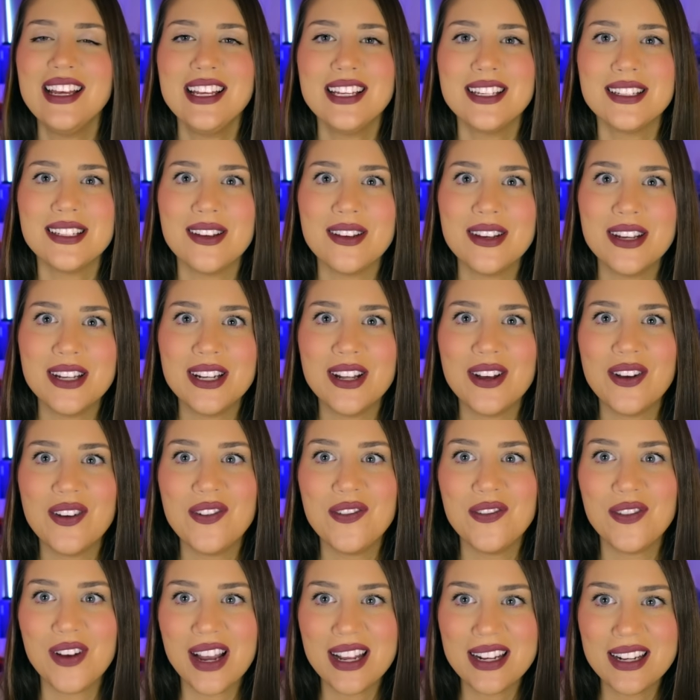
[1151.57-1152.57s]
So, you know,
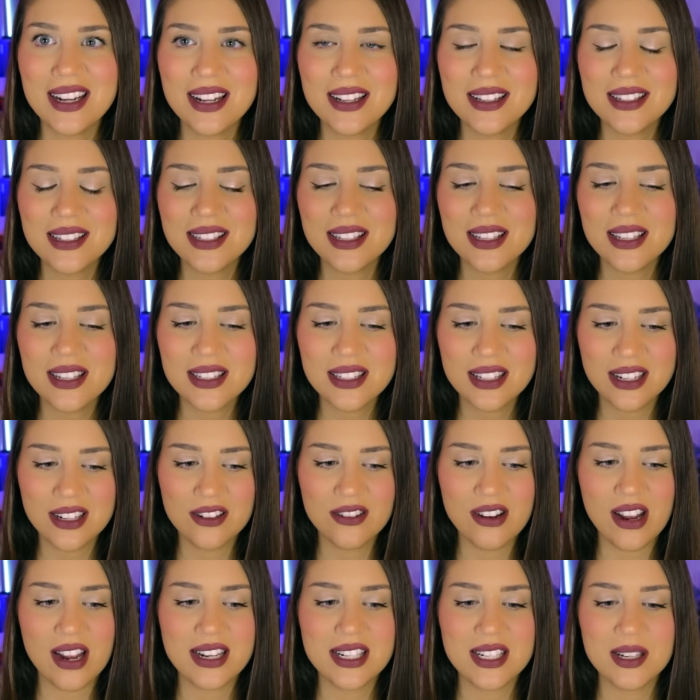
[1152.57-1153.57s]
finances and
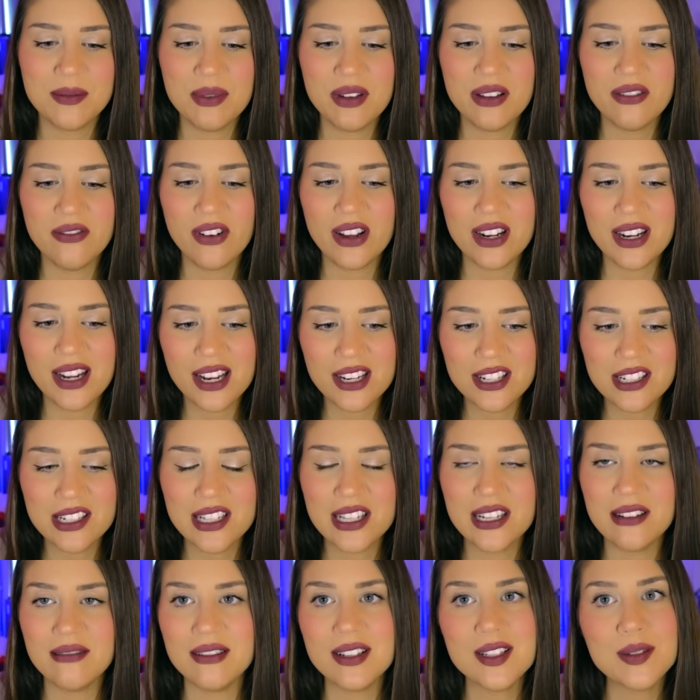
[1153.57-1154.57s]
trying to be
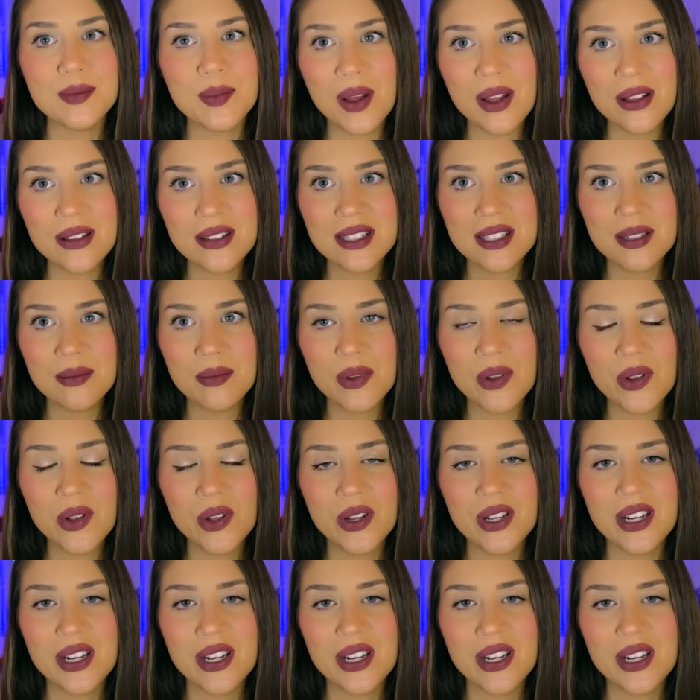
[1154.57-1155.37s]
financially responsible